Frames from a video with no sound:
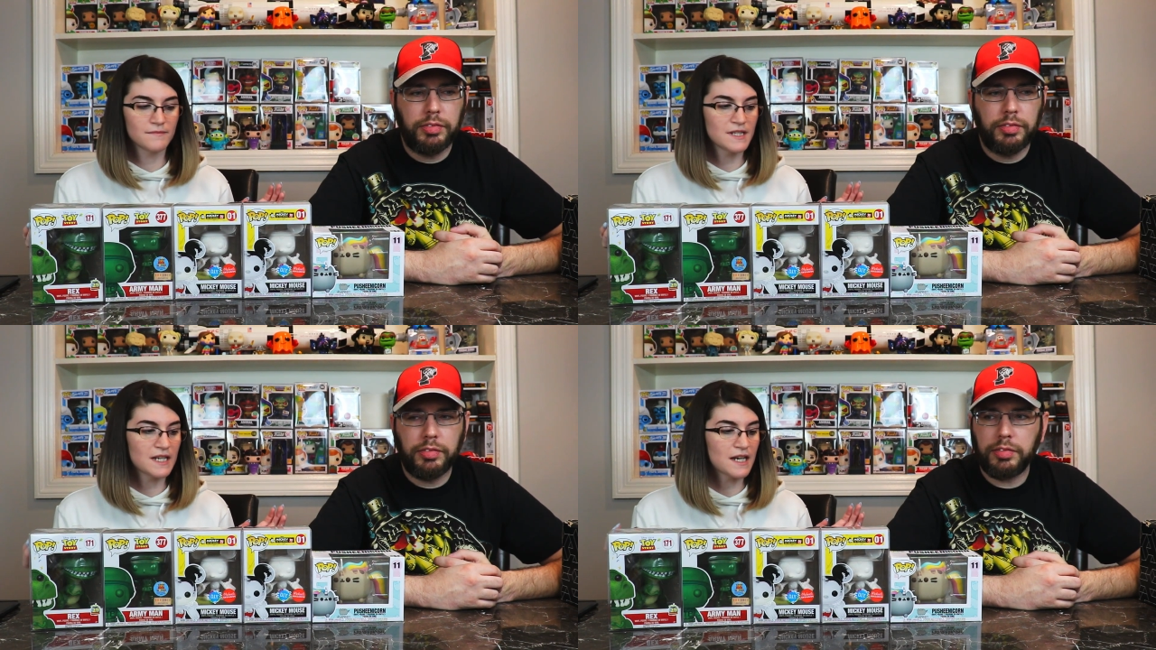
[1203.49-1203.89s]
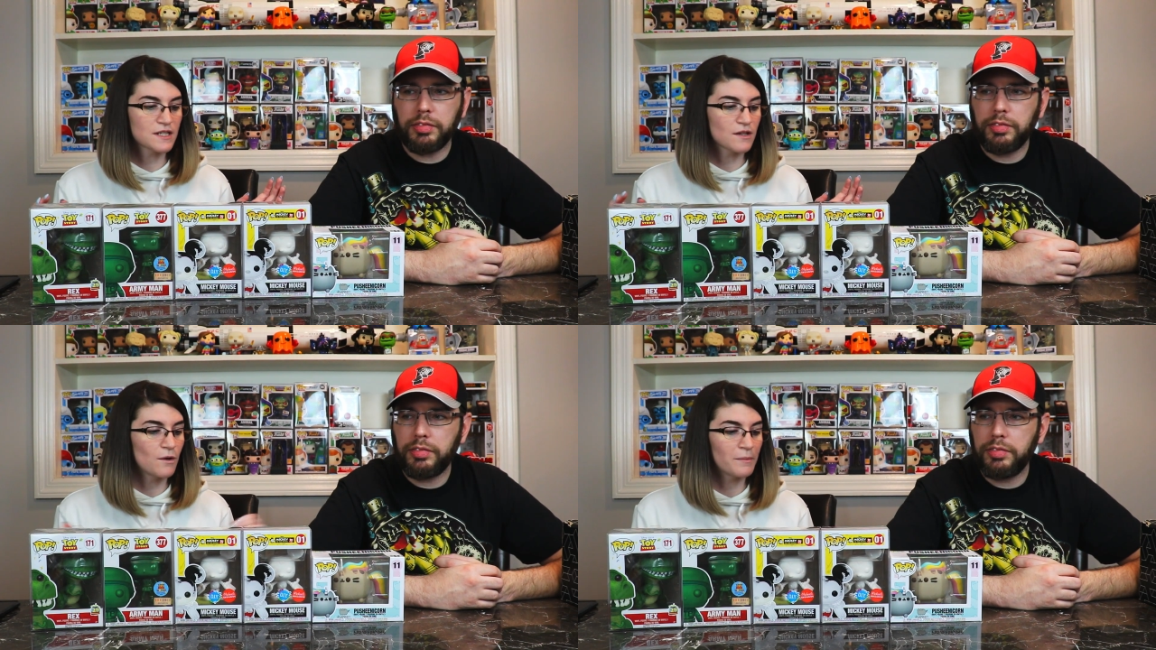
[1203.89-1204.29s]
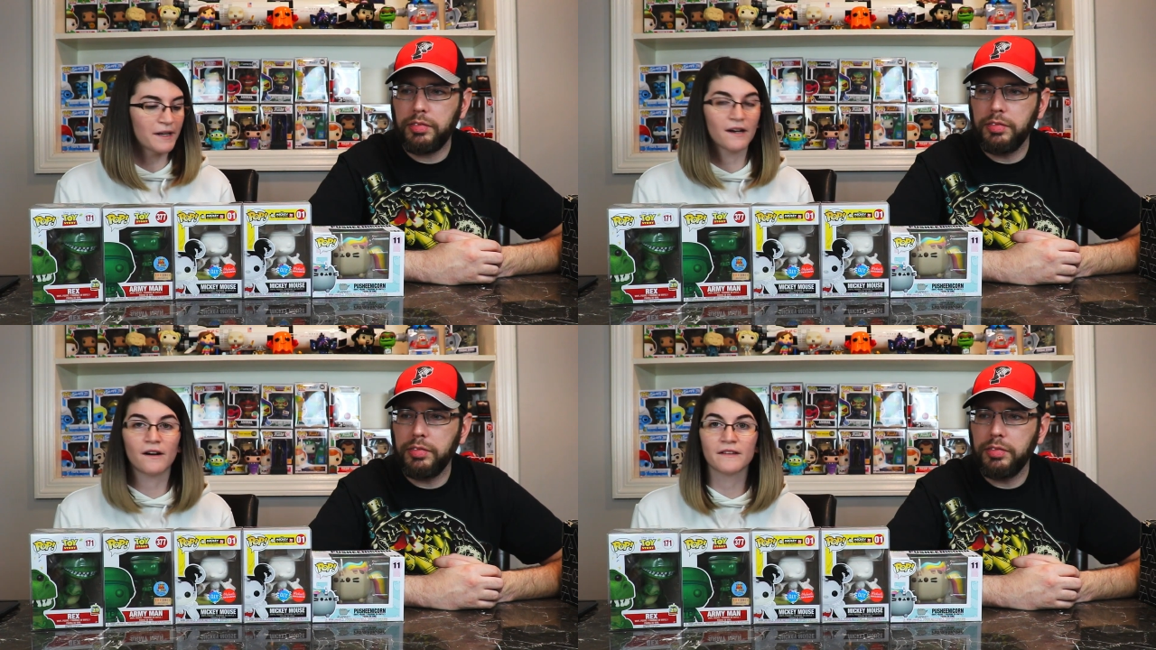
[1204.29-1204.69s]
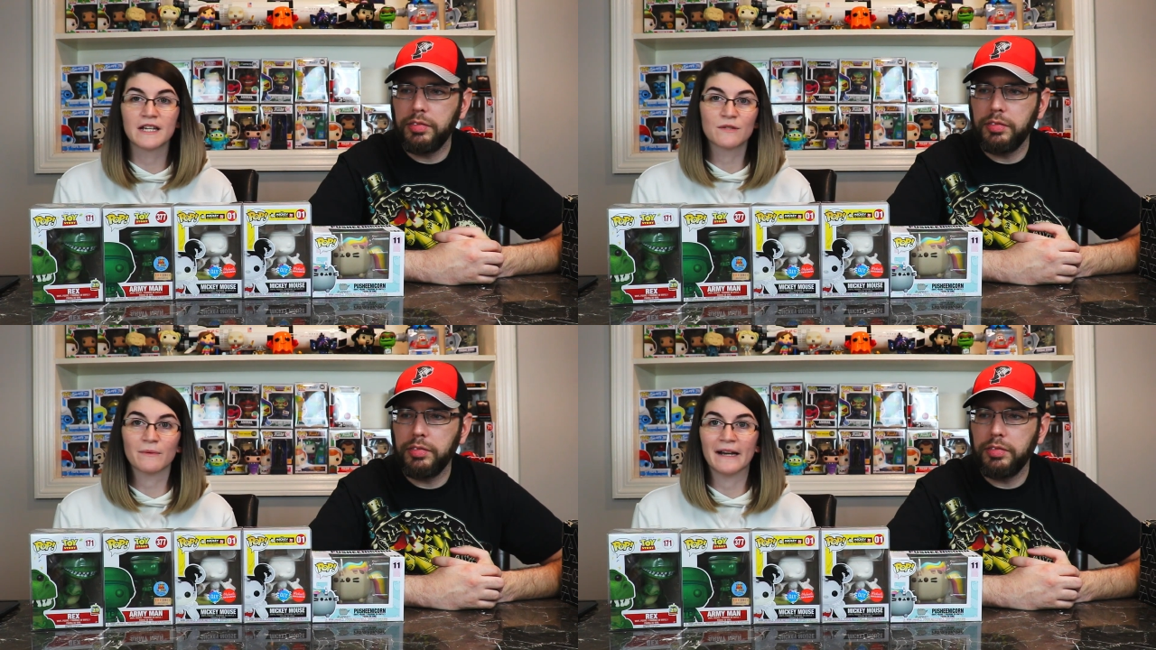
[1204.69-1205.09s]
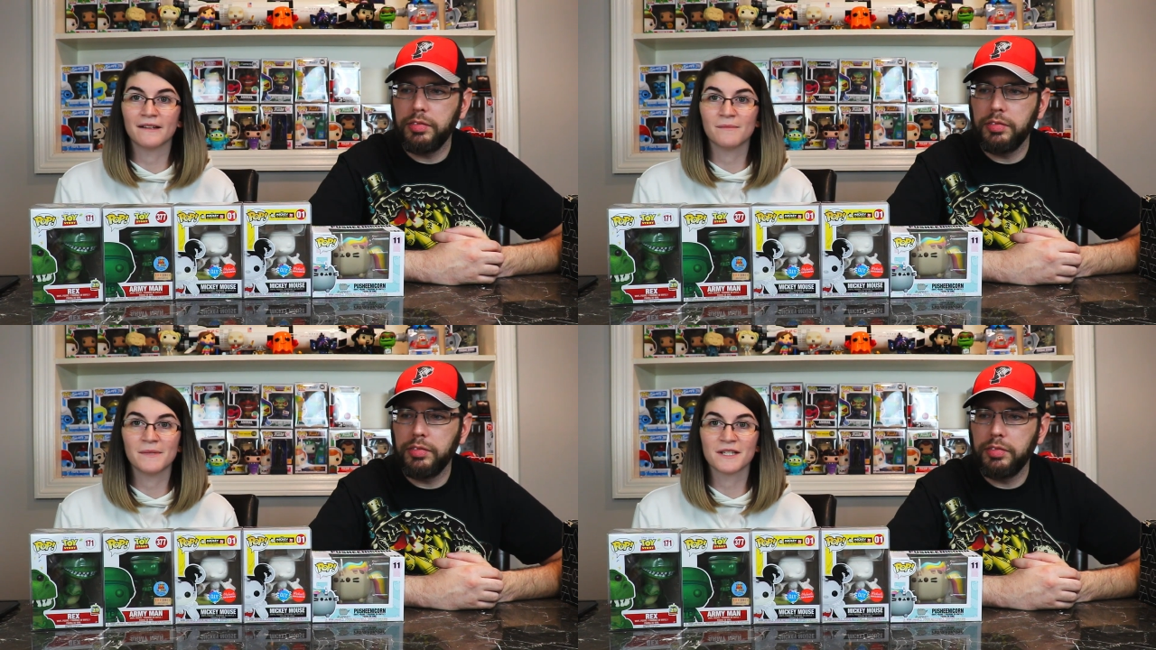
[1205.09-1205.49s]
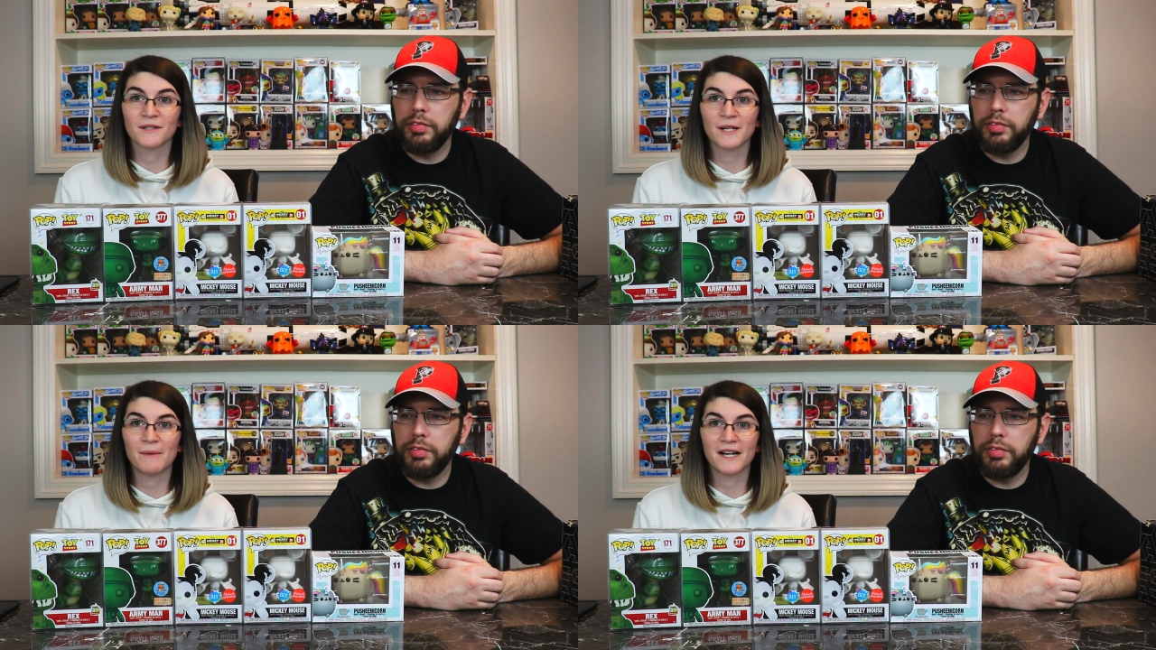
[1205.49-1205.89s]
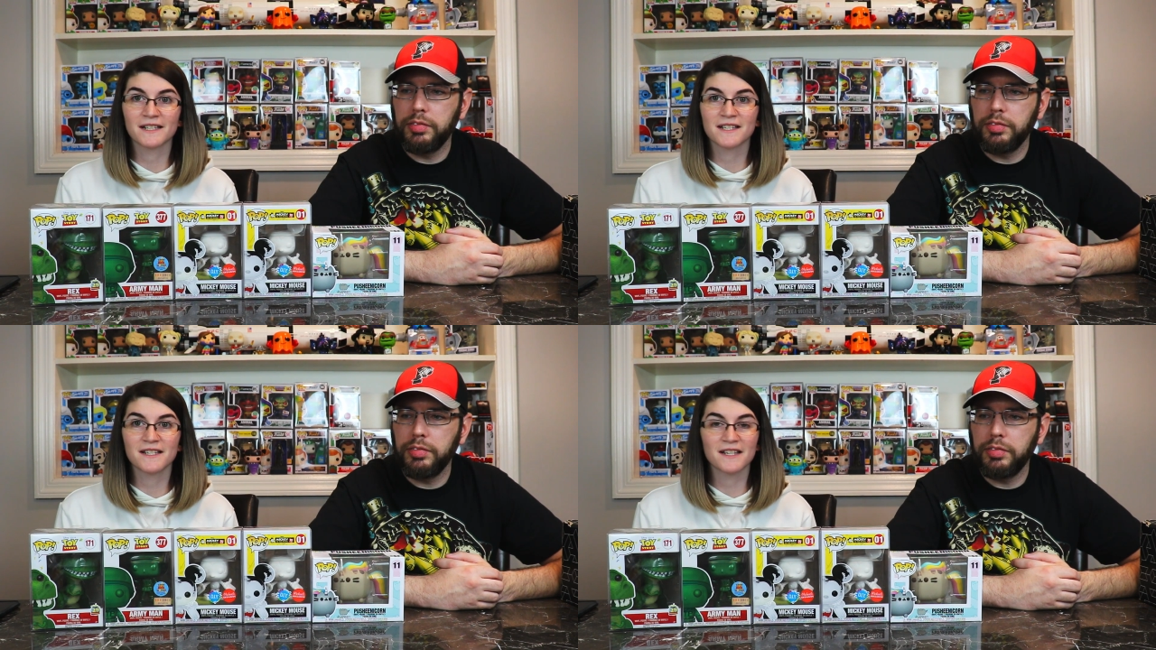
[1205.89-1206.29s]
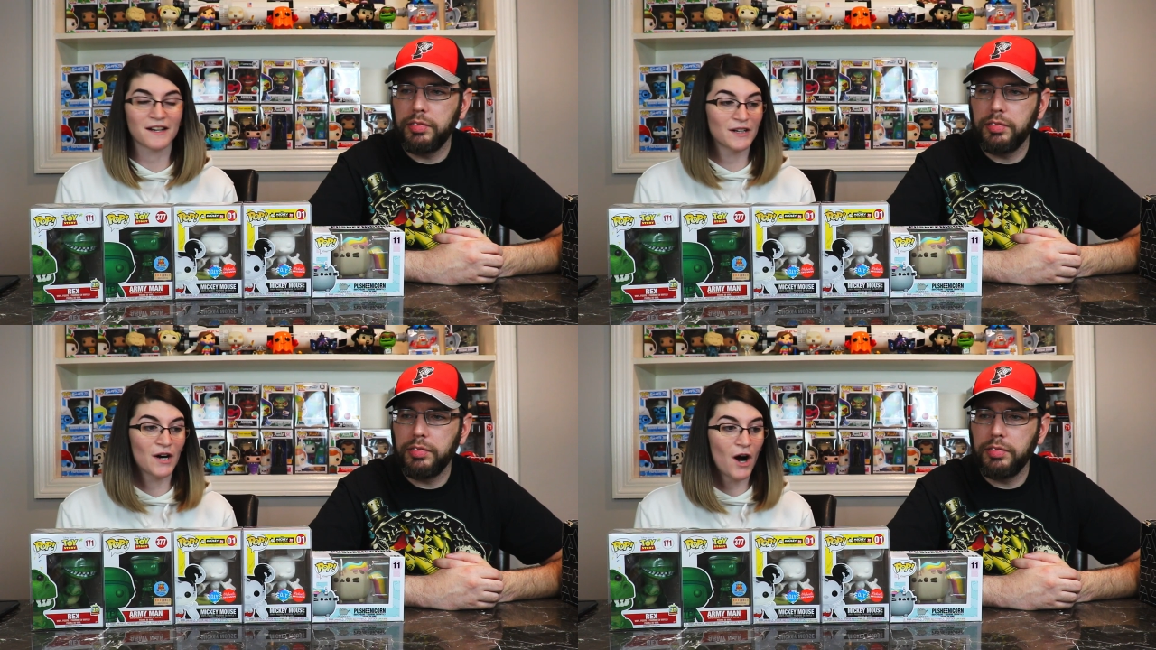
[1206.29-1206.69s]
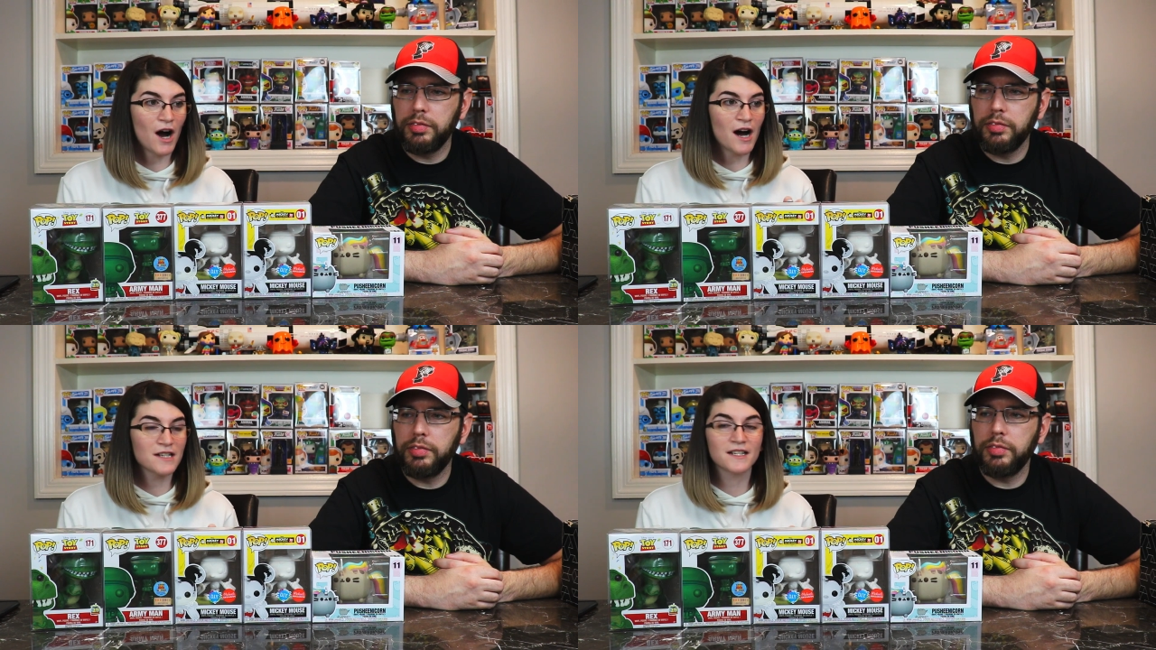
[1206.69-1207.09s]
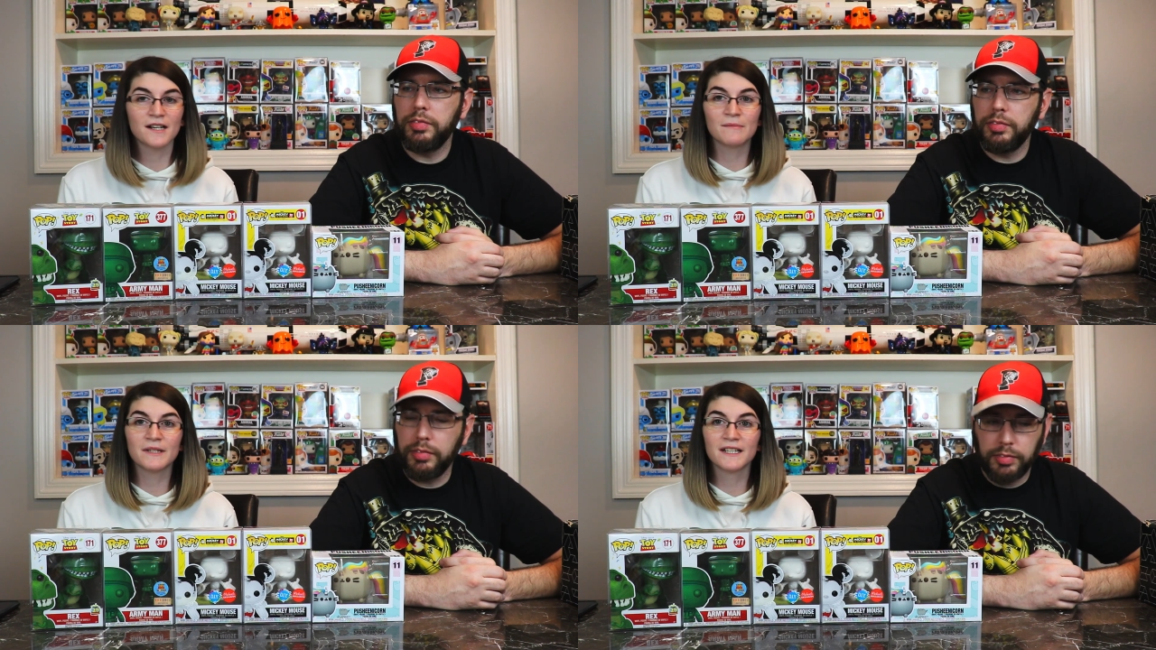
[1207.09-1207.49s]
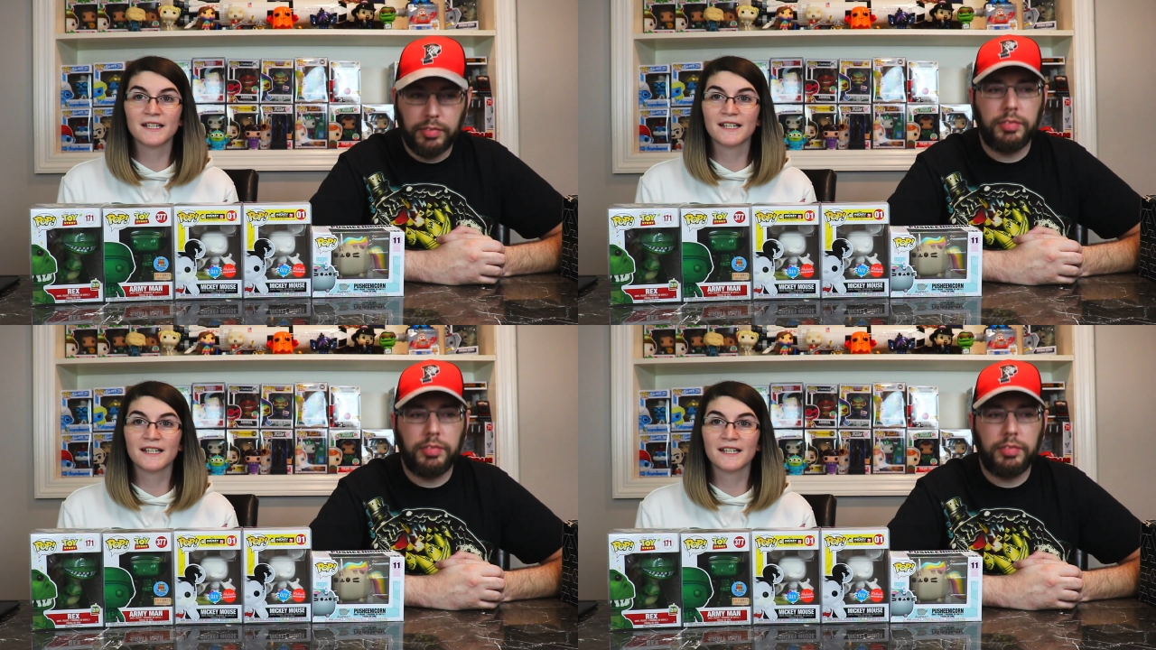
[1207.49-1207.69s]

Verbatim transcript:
Speaker 1: See us opening all these random mystery boxes that are awesome.